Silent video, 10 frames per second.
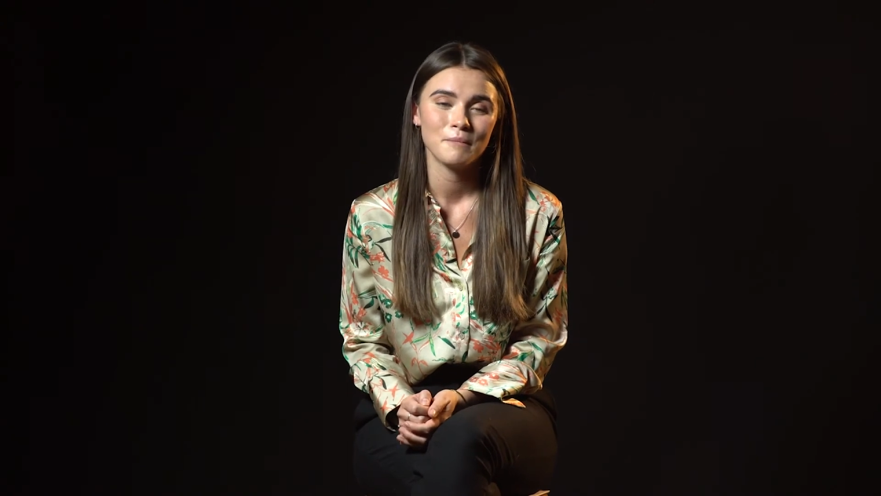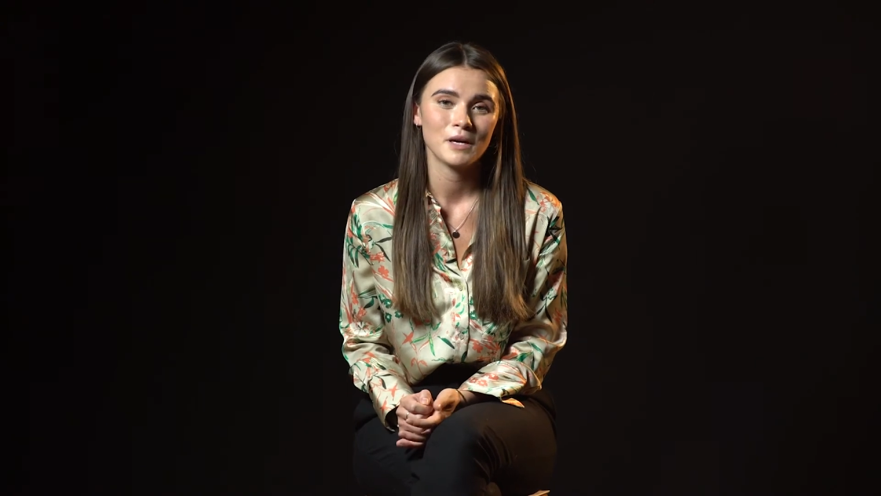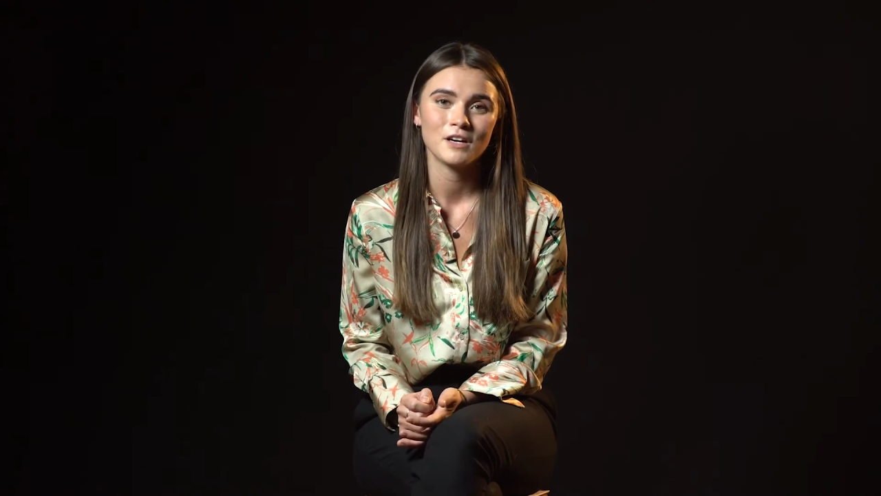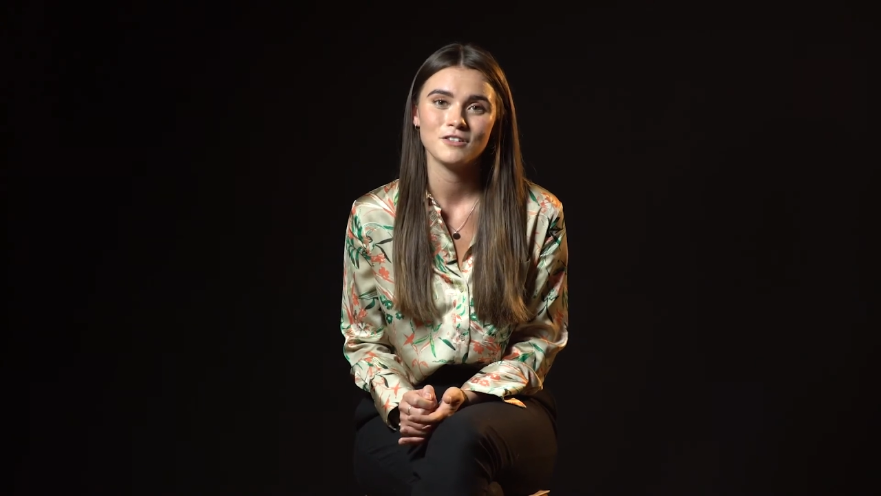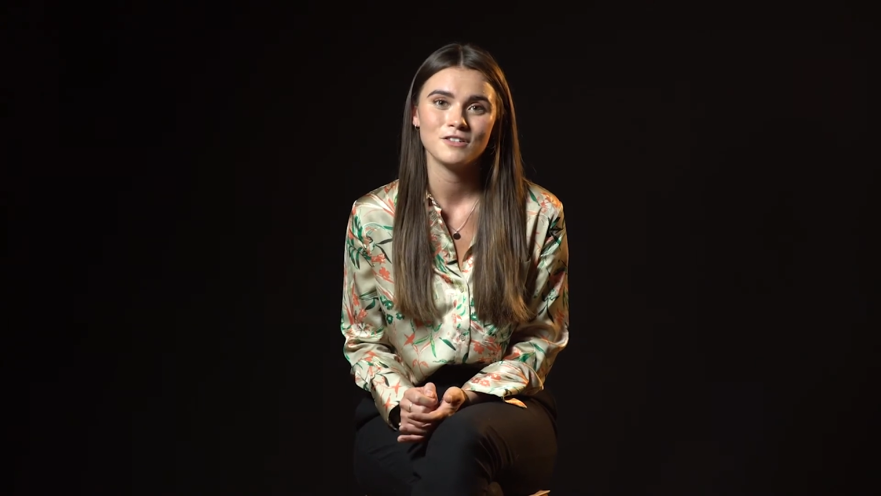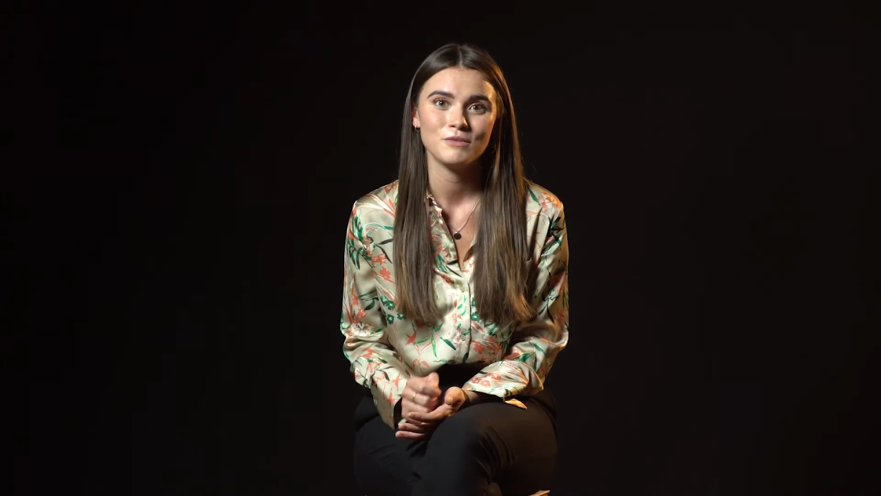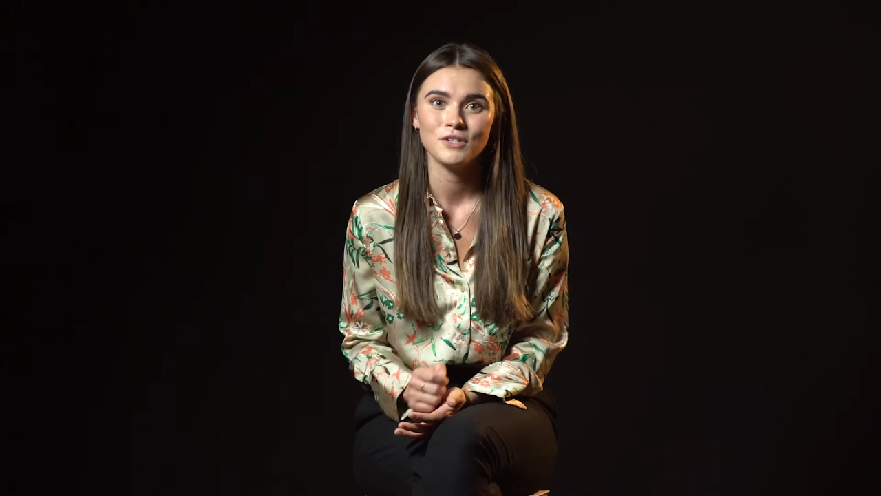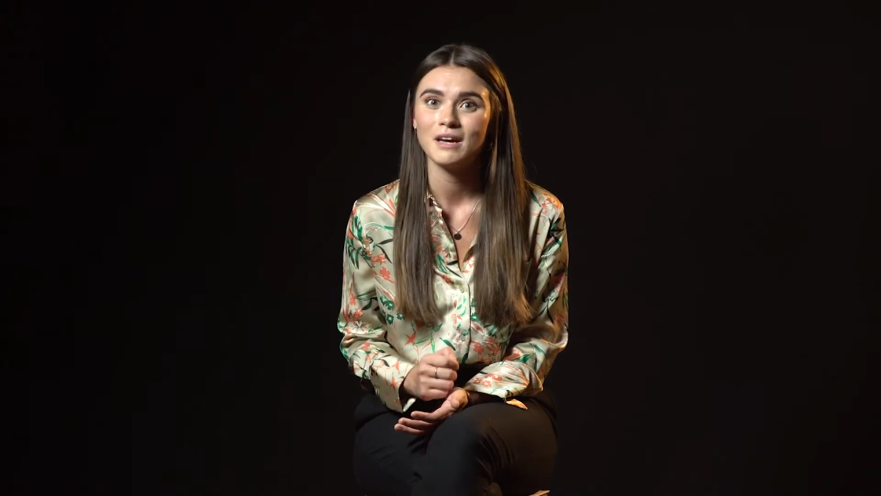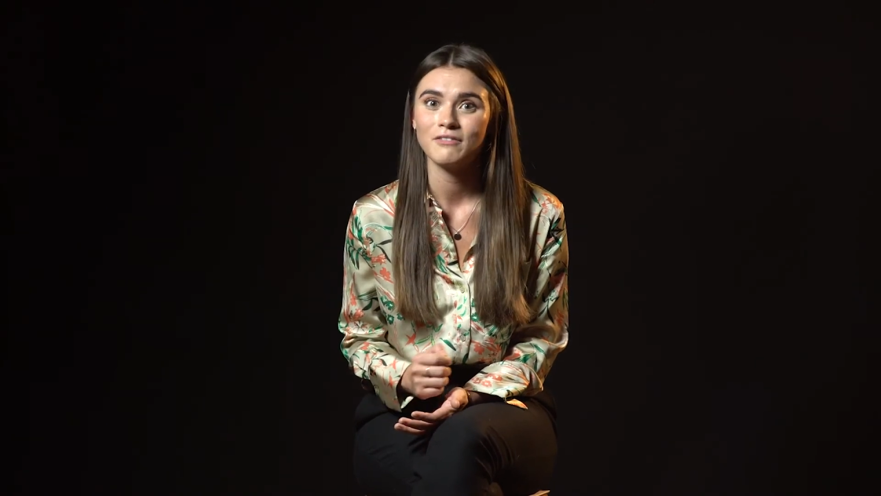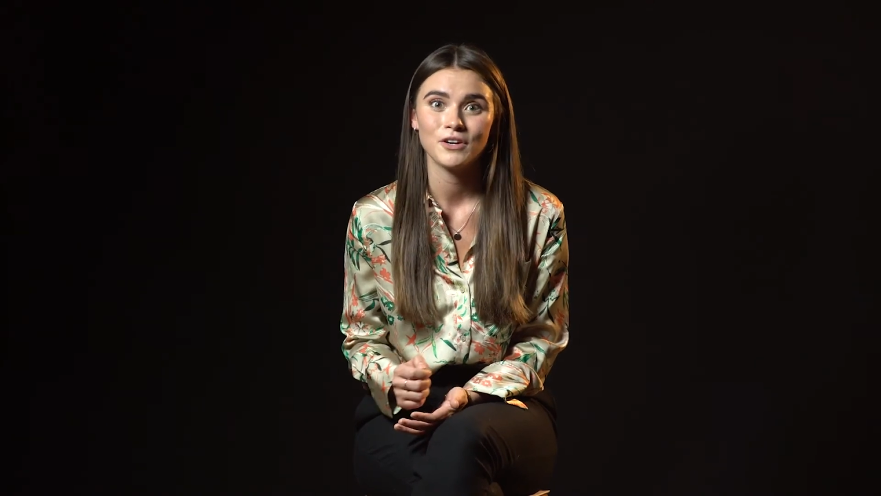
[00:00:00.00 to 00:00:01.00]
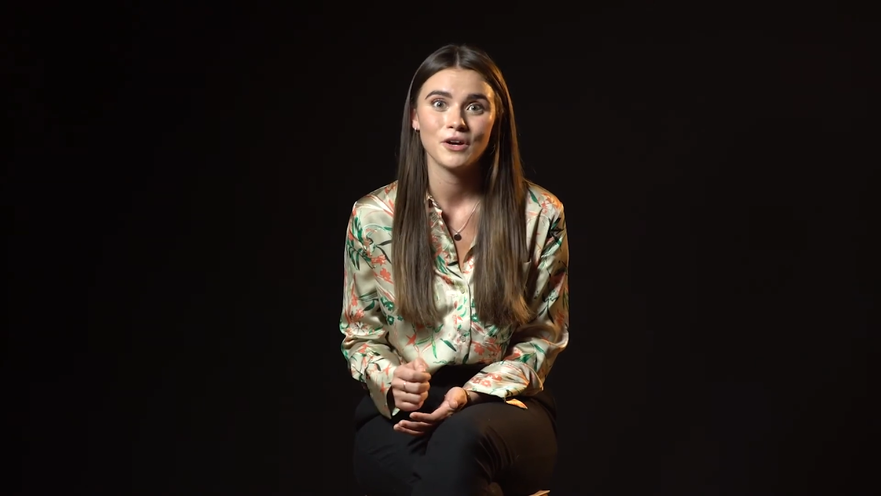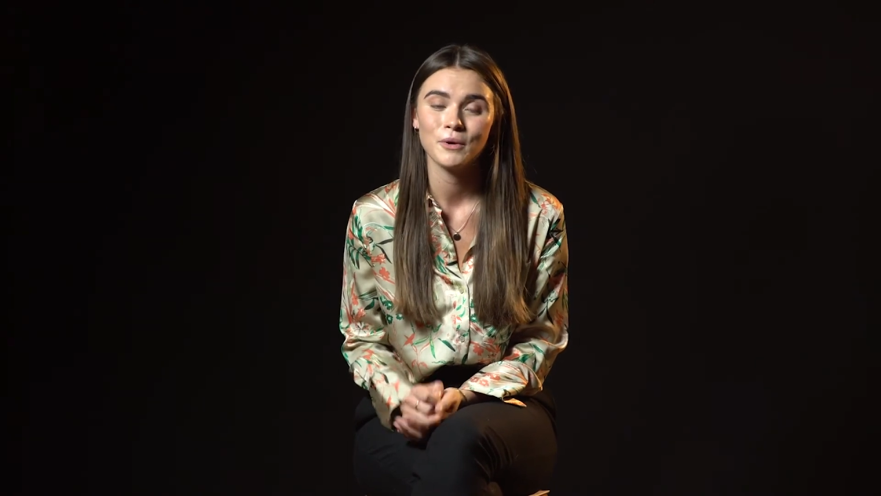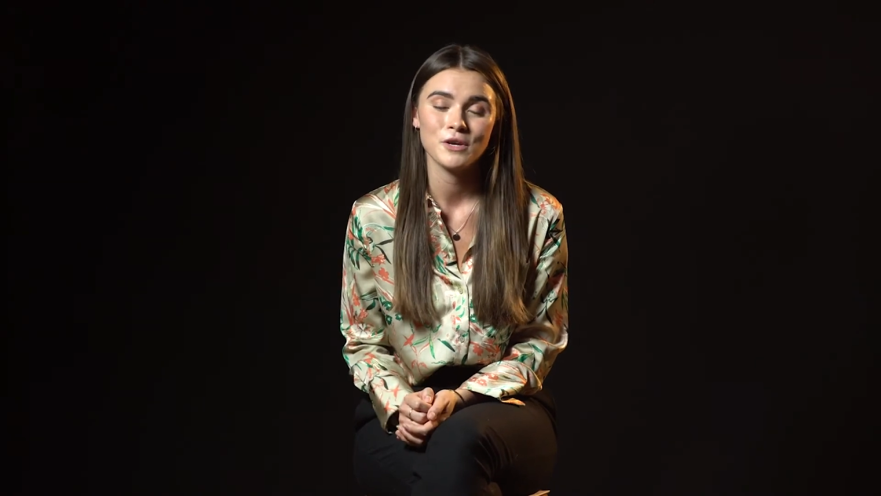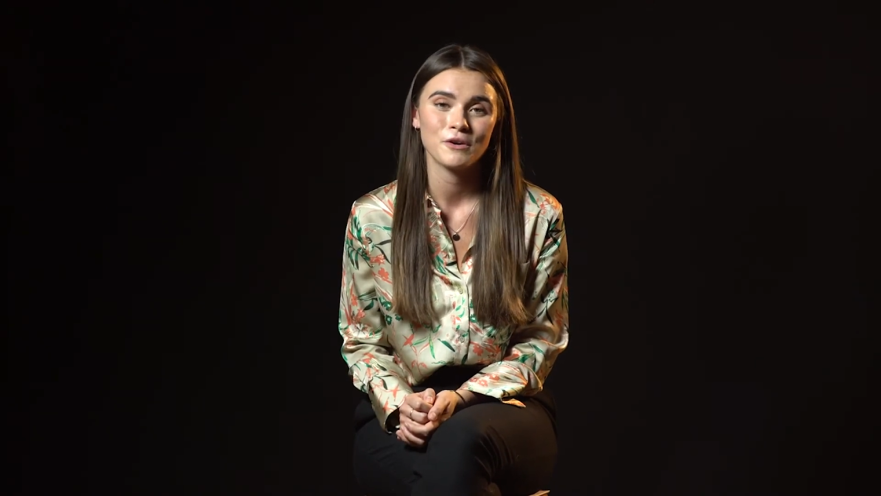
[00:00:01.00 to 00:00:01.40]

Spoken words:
because you never know who